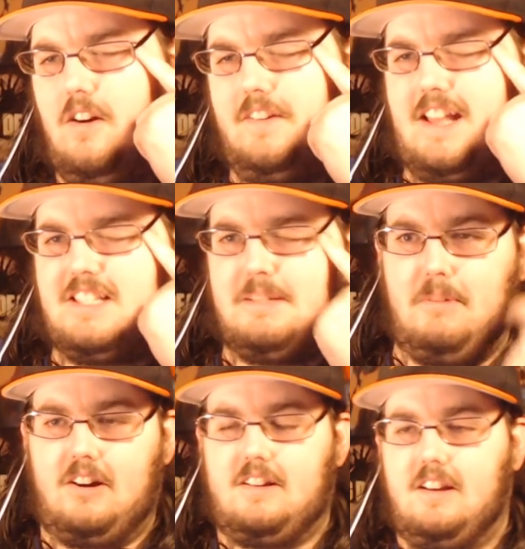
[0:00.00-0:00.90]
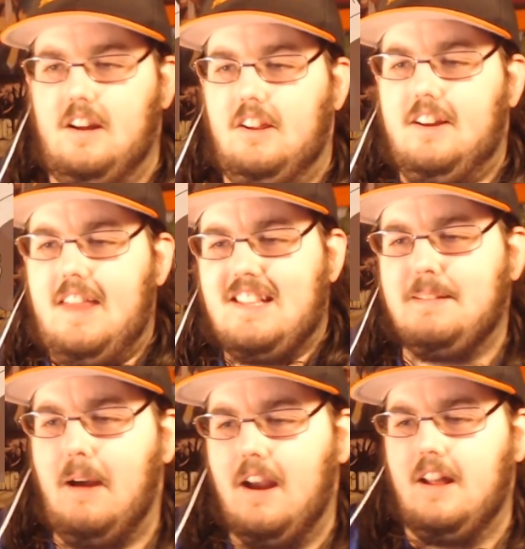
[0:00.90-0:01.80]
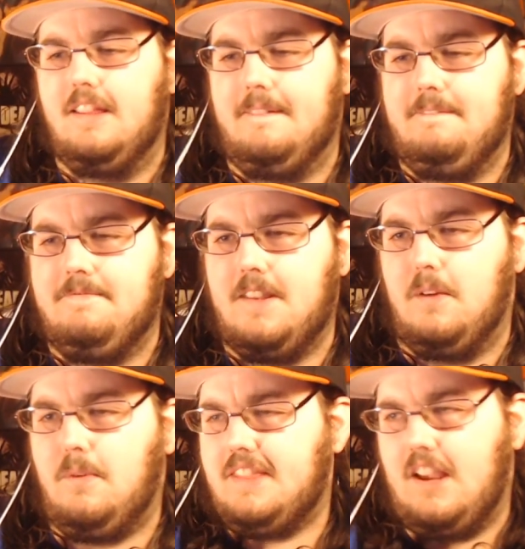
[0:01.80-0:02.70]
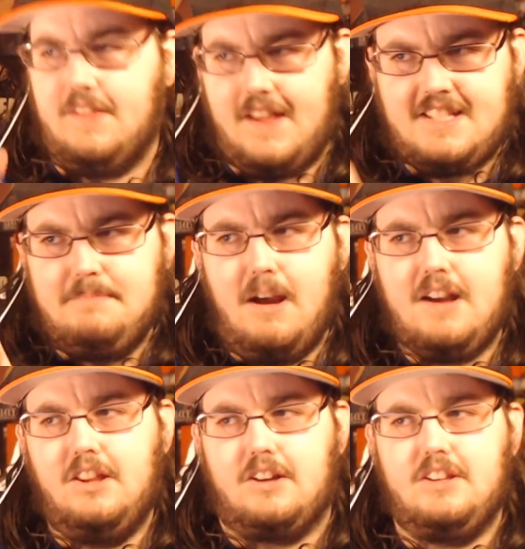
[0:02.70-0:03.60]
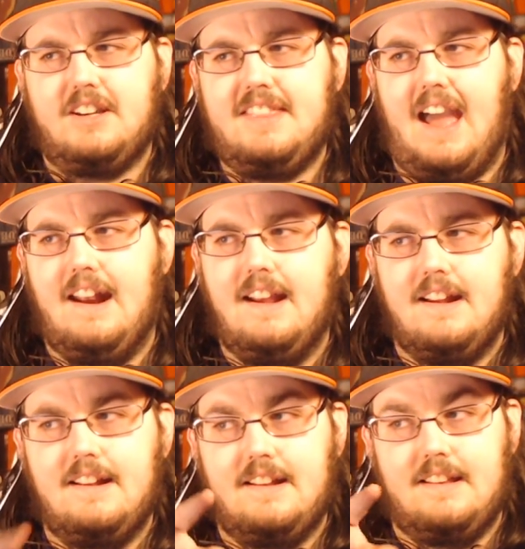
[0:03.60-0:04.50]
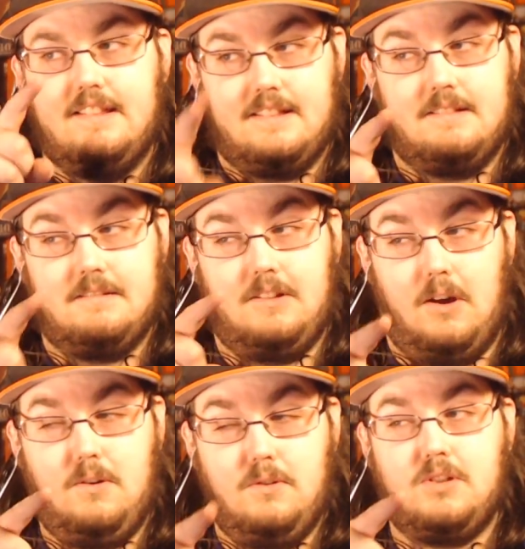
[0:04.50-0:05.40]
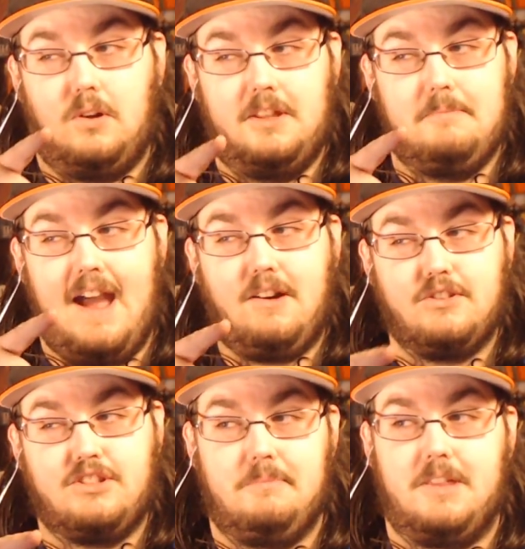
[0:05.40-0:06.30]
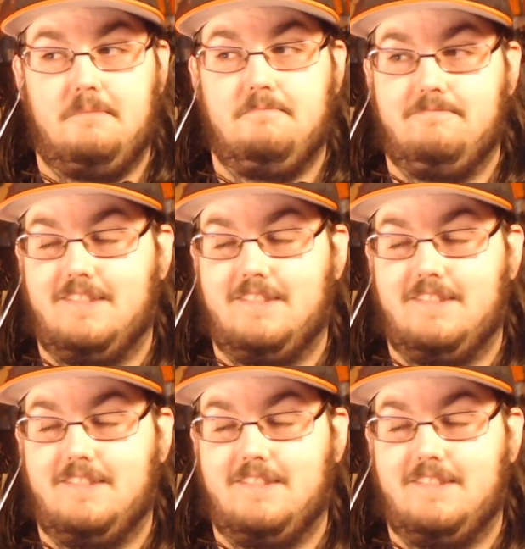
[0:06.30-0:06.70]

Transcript: With that smirk. Look at that smug. Right there. That smug look. Look at that. Goku's holding back or something.